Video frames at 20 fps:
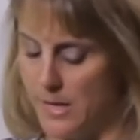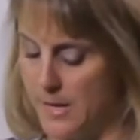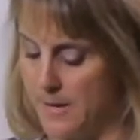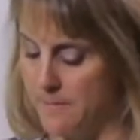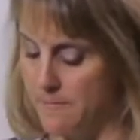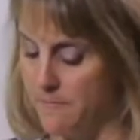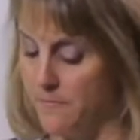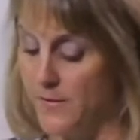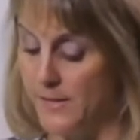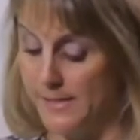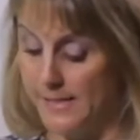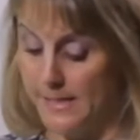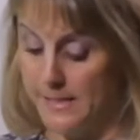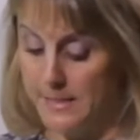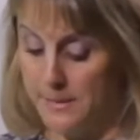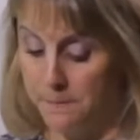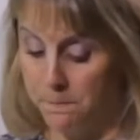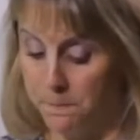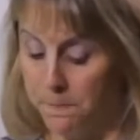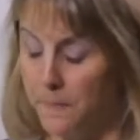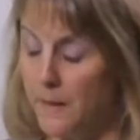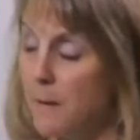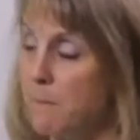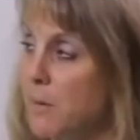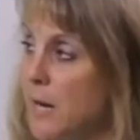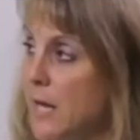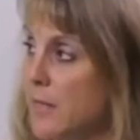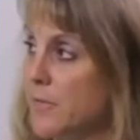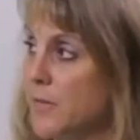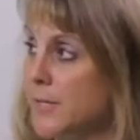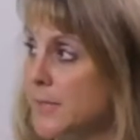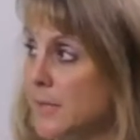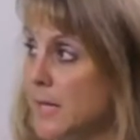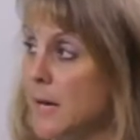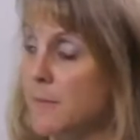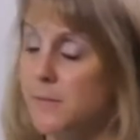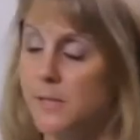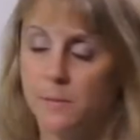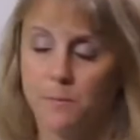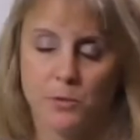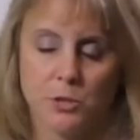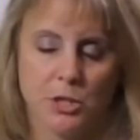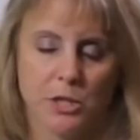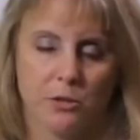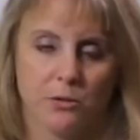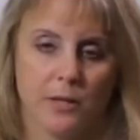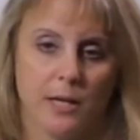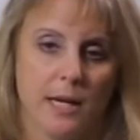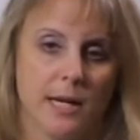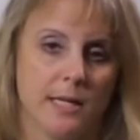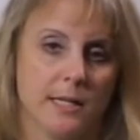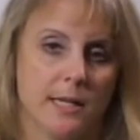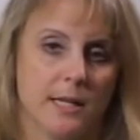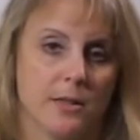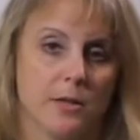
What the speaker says: visit. But this comes in particularly handy.